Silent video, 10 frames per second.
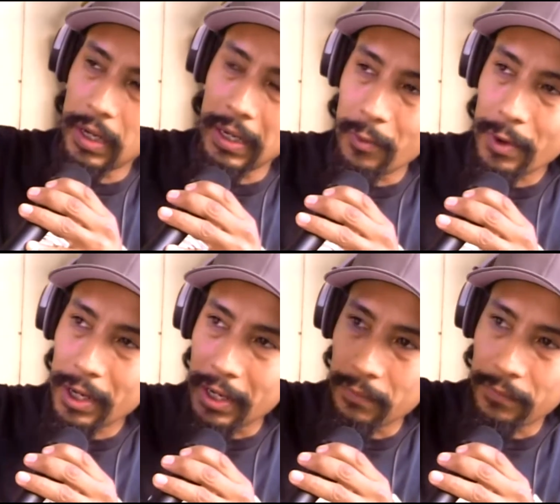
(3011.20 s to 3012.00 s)
If we
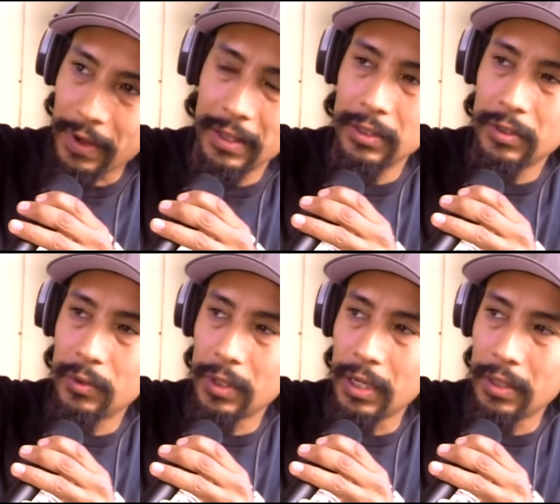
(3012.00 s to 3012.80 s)
can fight this
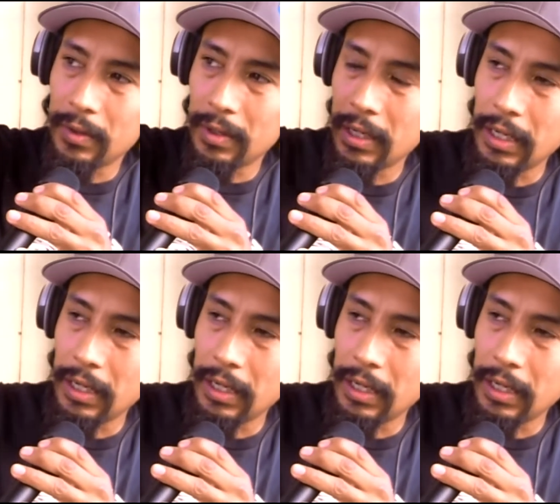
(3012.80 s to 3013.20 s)
together.